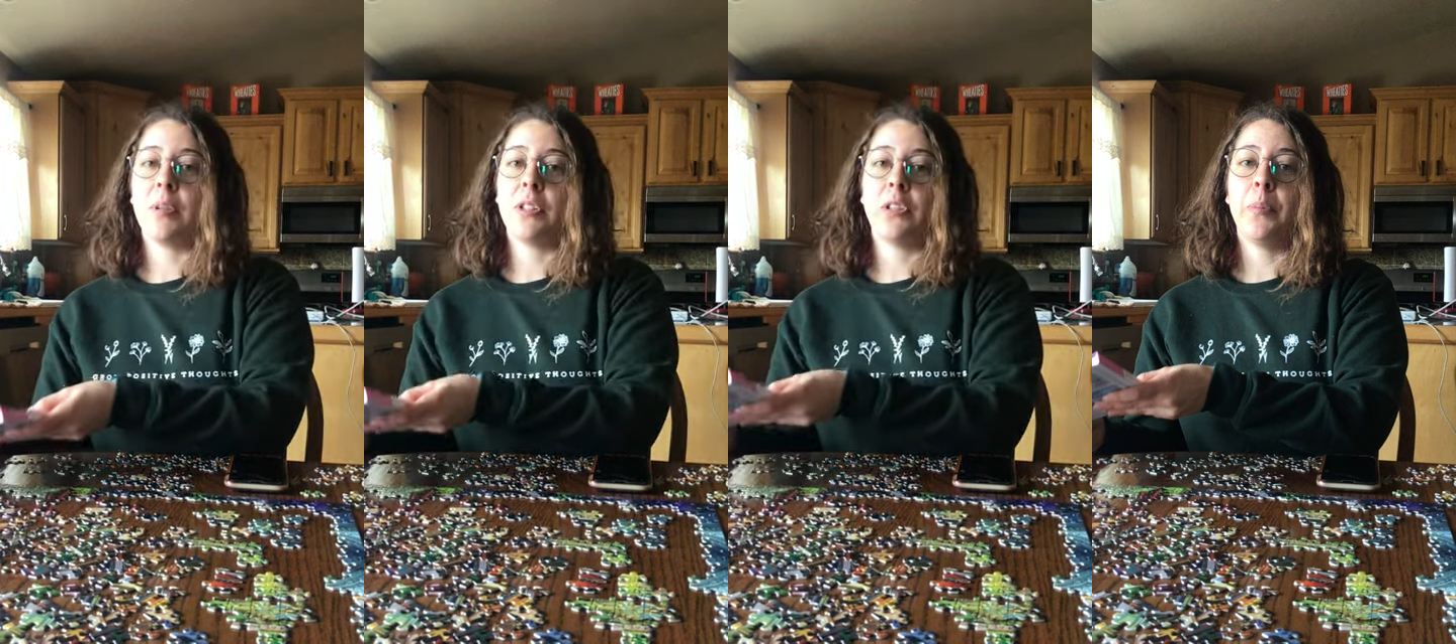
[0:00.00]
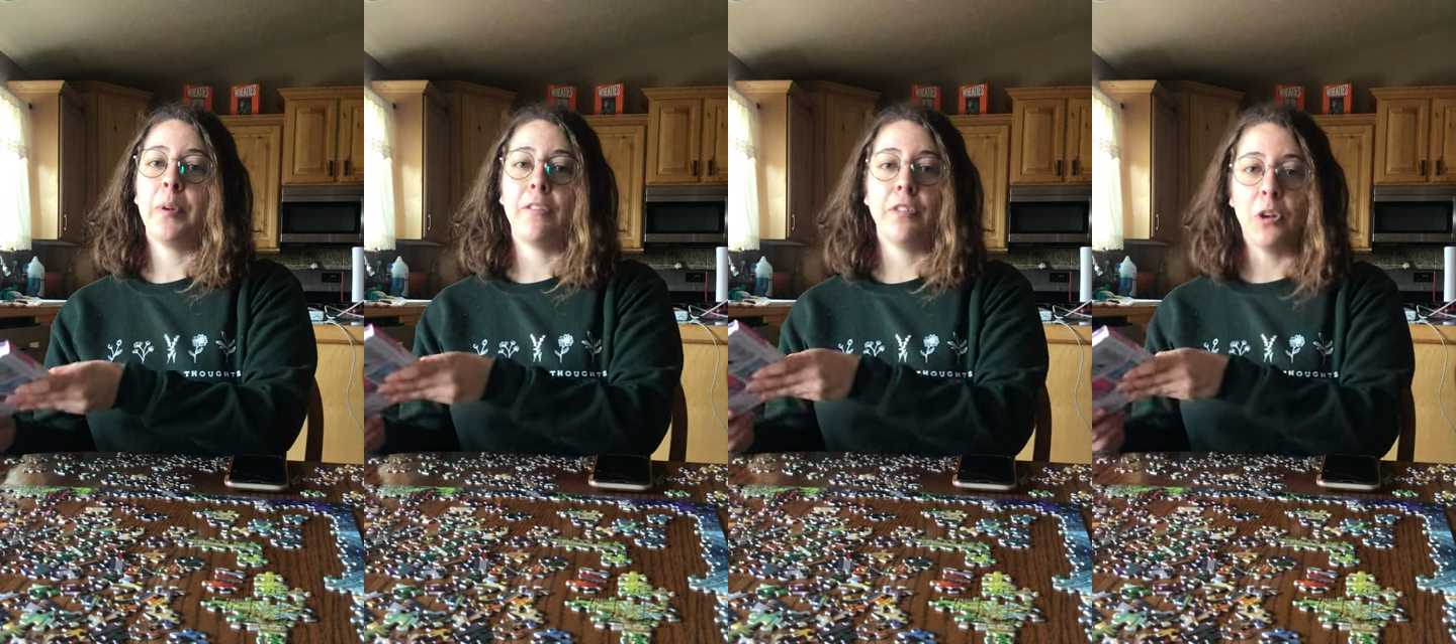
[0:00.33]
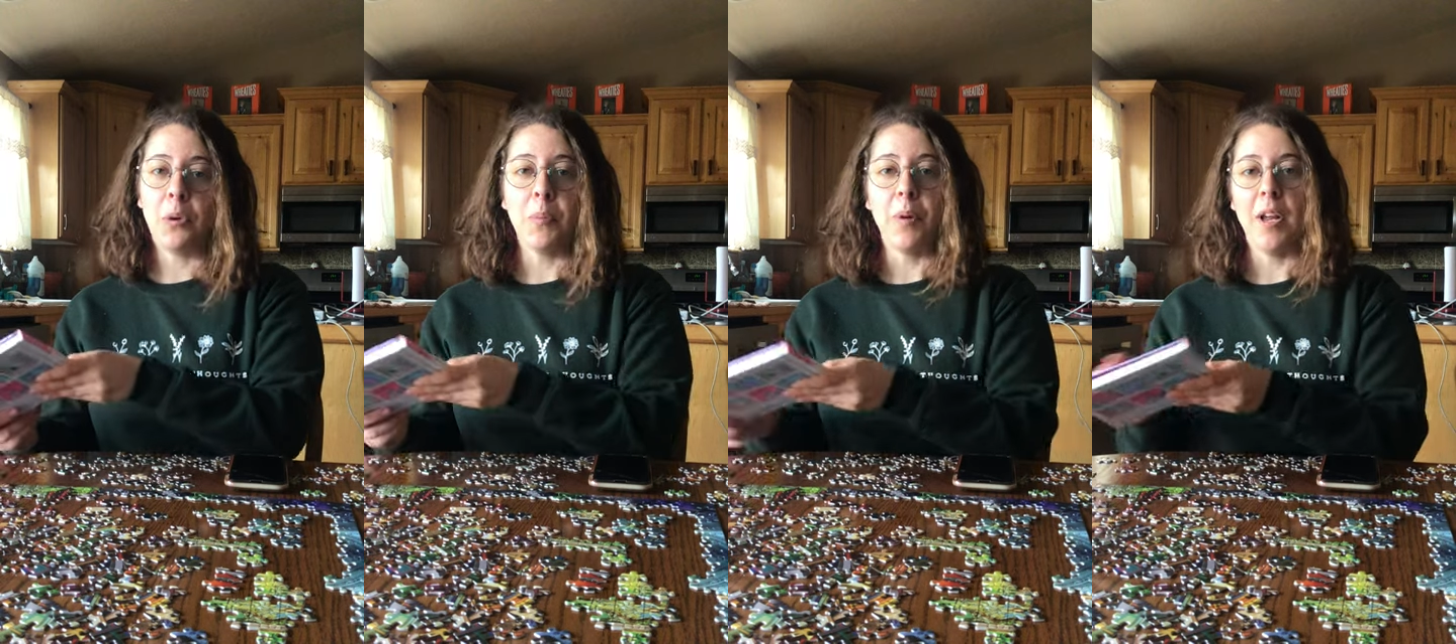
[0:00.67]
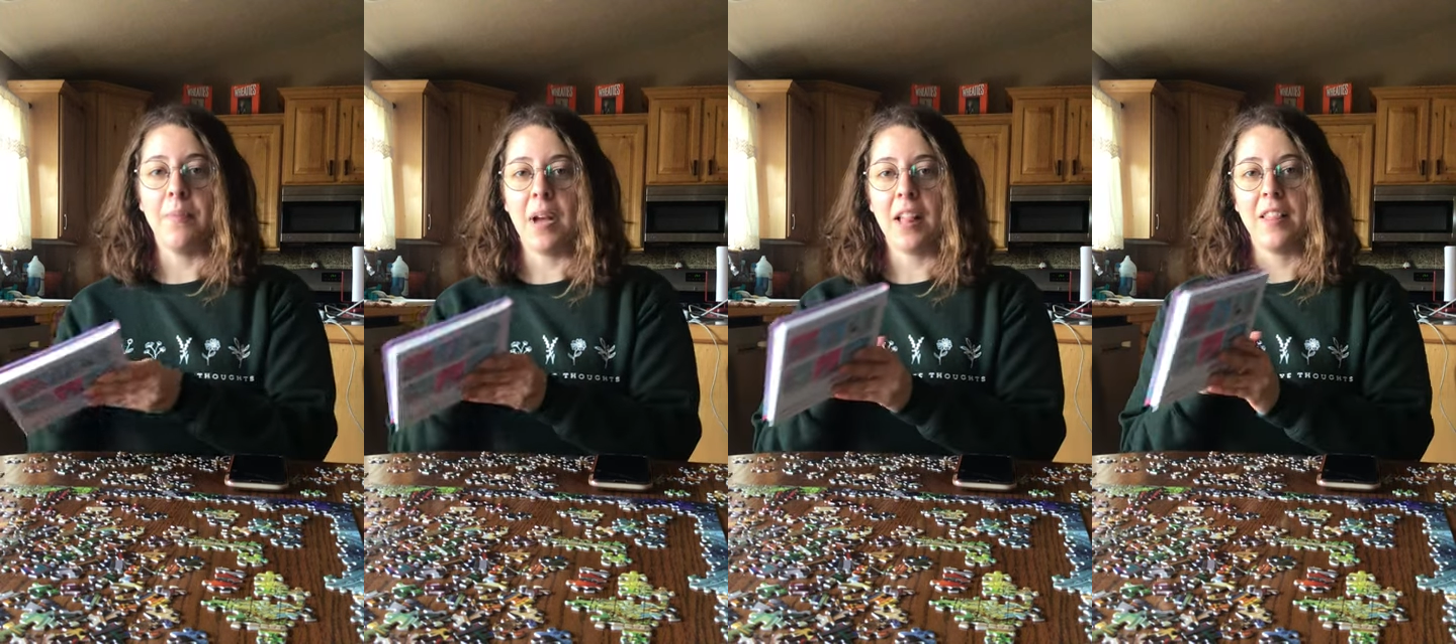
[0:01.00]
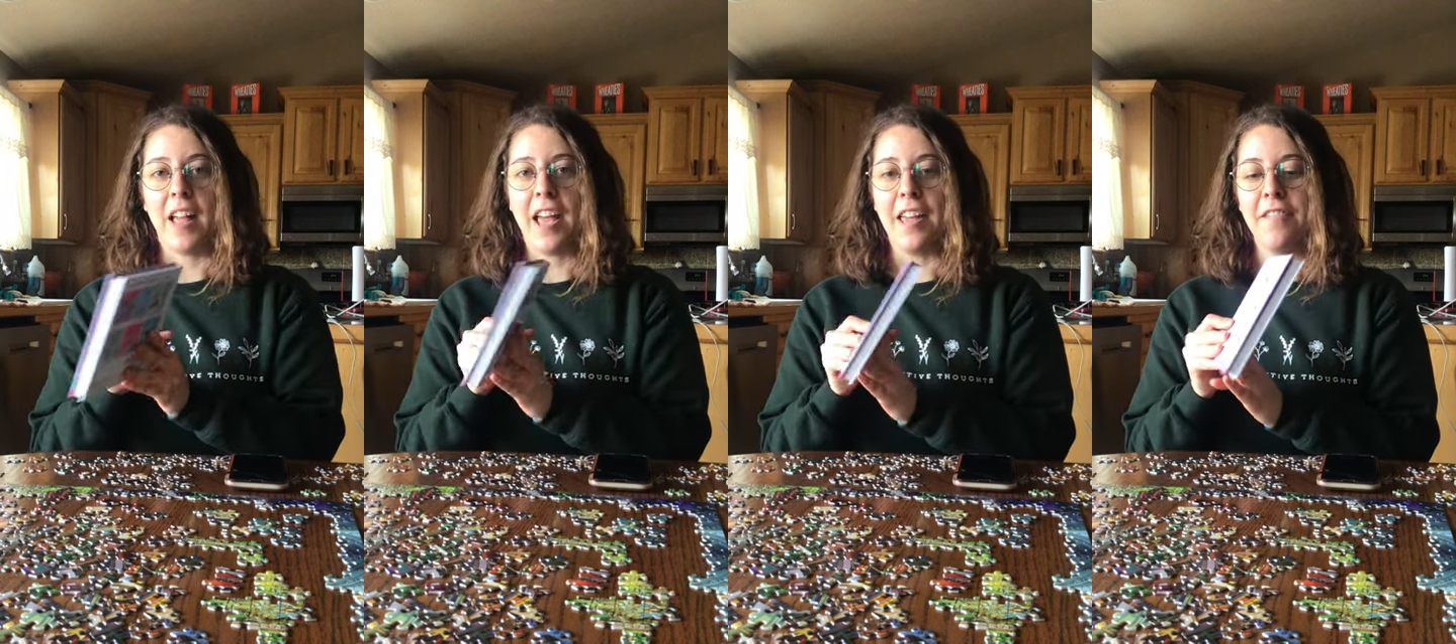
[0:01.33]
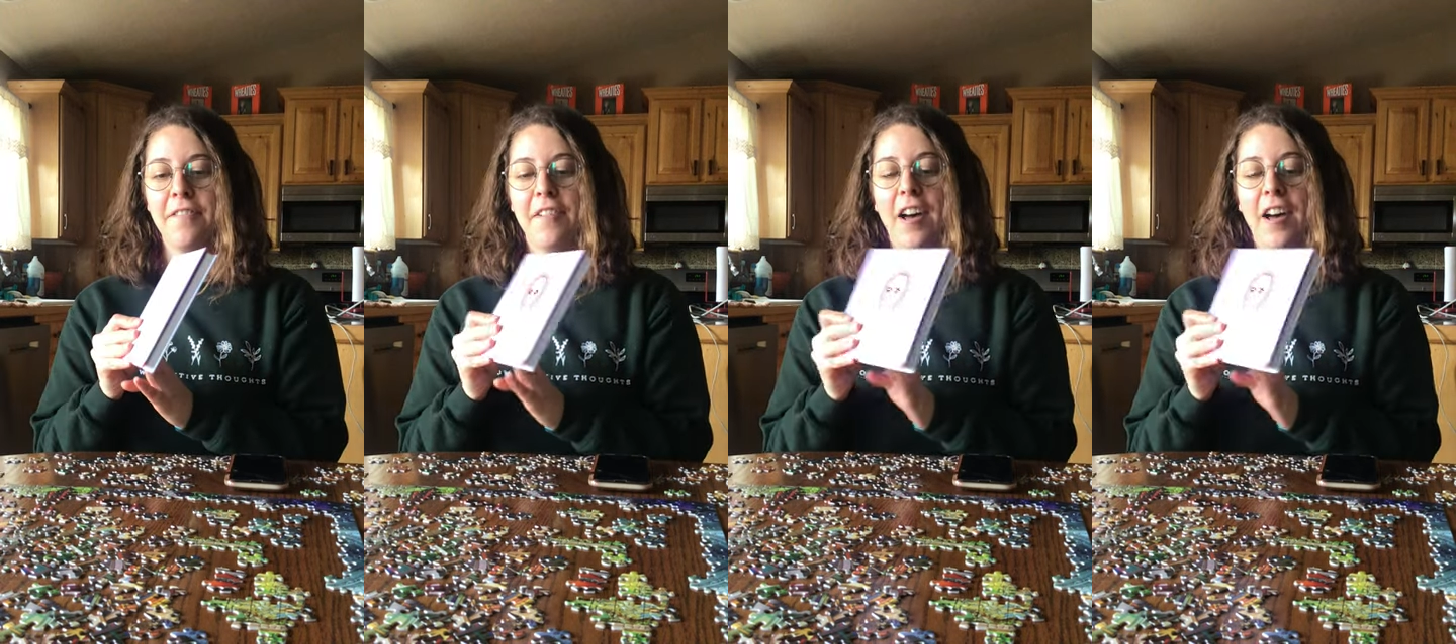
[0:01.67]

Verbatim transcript: a little bit of humor in my life,